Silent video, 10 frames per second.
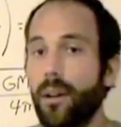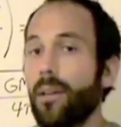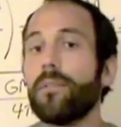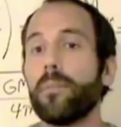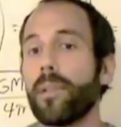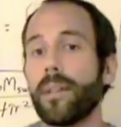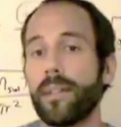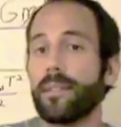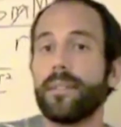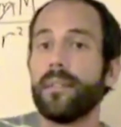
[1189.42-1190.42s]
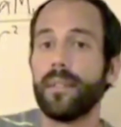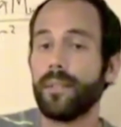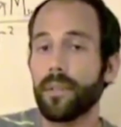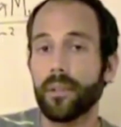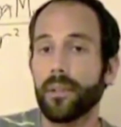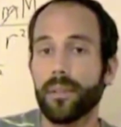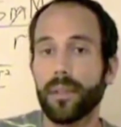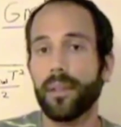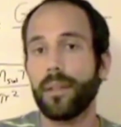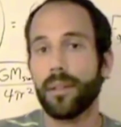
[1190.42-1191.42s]
all the planets, even Earth,
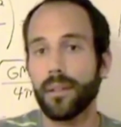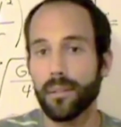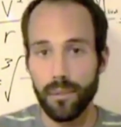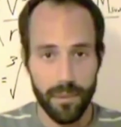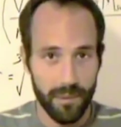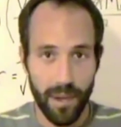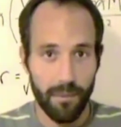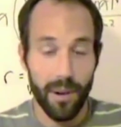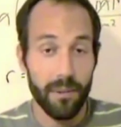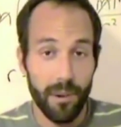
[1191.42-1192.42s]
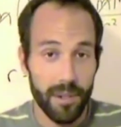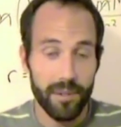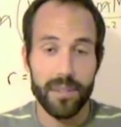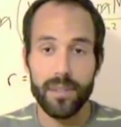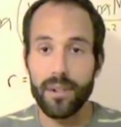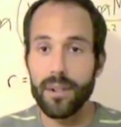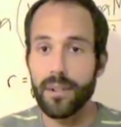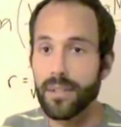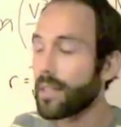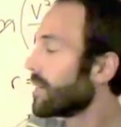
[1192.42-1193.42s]
or the wandering stars,